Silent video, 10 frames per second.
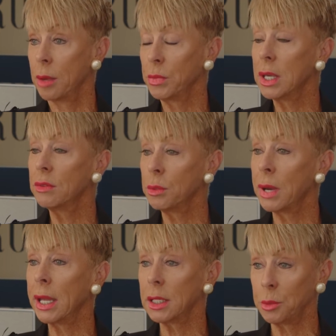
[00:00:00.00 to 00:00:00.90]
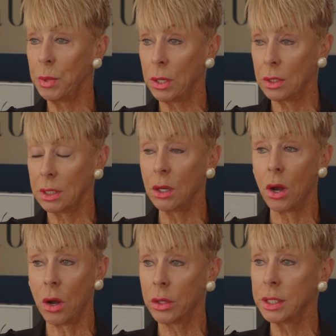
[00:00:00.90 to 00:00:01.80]
given my experience in
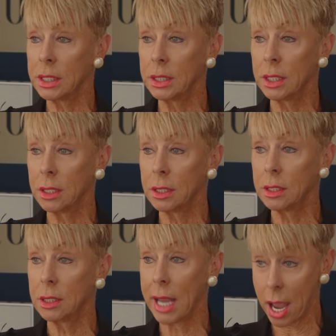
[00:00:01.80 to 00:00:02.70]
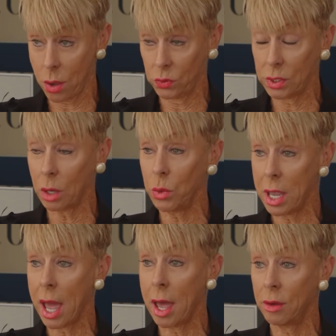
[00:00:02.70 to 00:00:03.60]
all the towns that we
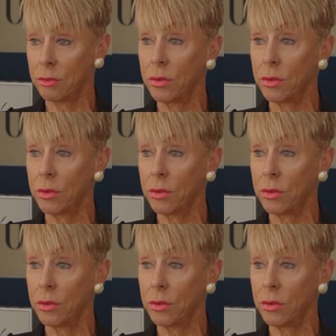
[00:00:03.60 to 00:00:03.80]
have